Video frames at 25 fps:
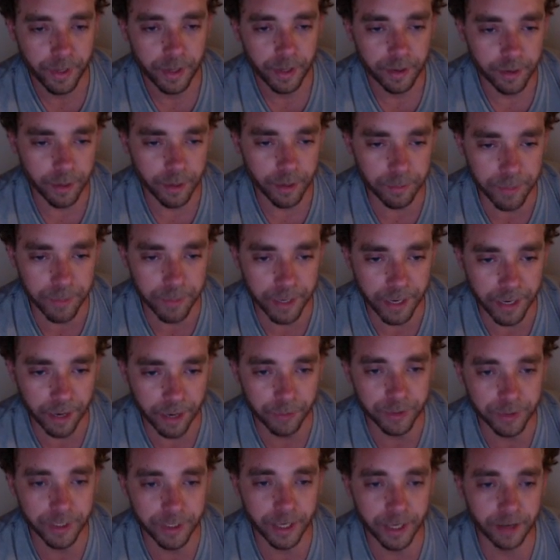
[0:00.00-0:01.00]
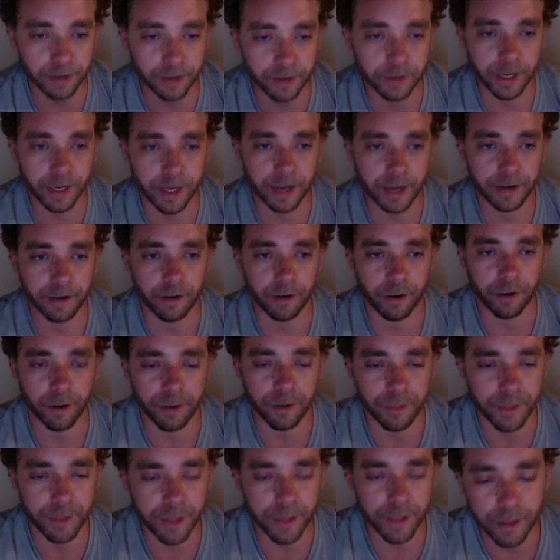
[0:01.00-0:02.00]
Yep, and now we're taking a look at it
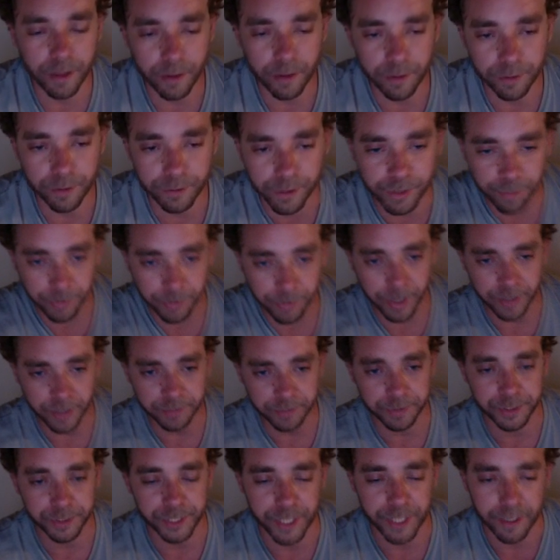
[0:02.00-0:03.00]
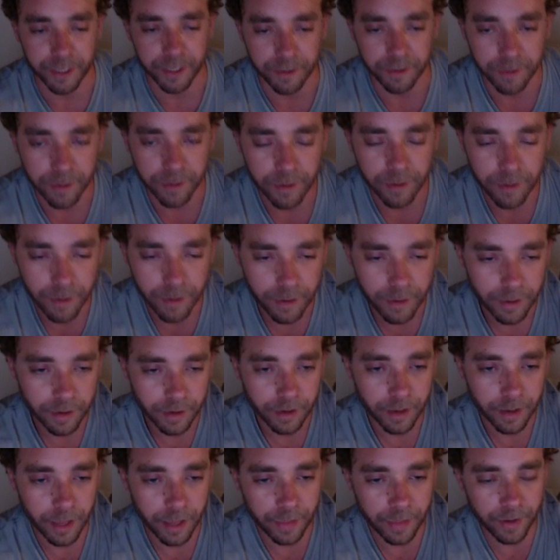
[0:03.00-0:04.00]
on the GPS machine.
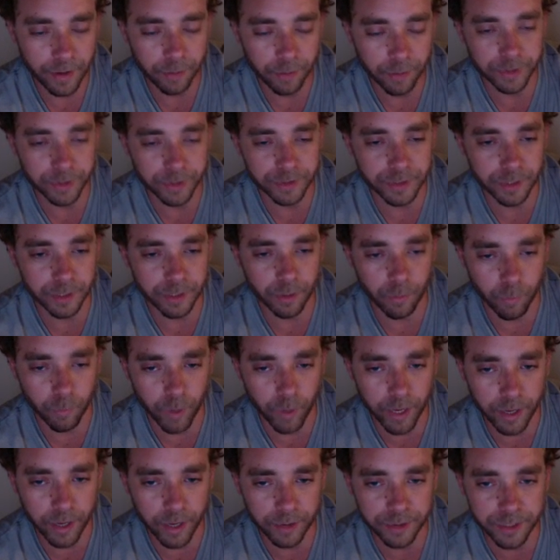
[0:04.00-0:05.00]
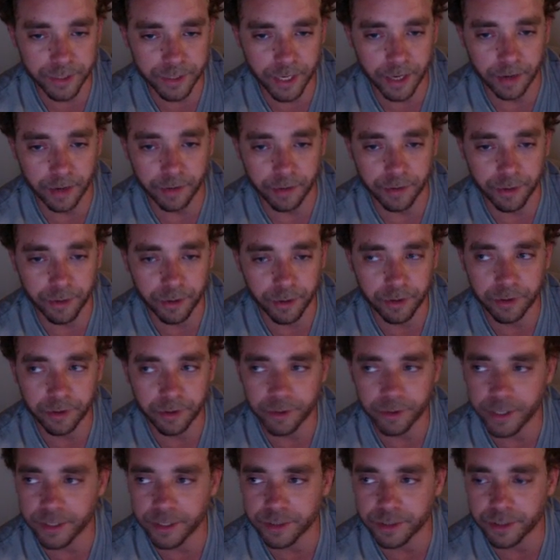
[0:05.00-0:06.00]
And that was way outside.
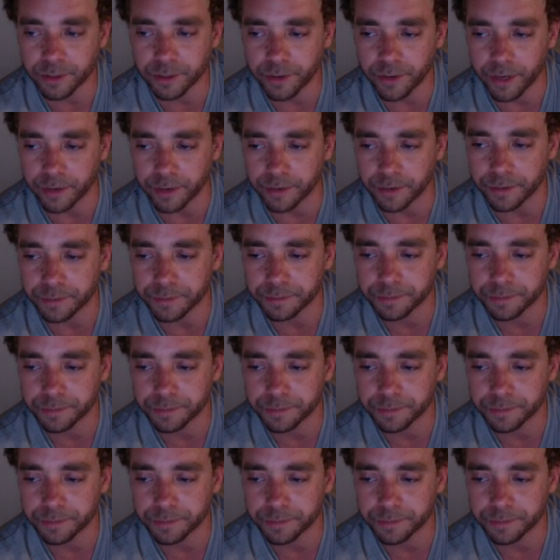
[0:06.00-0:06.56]
Turner is correct.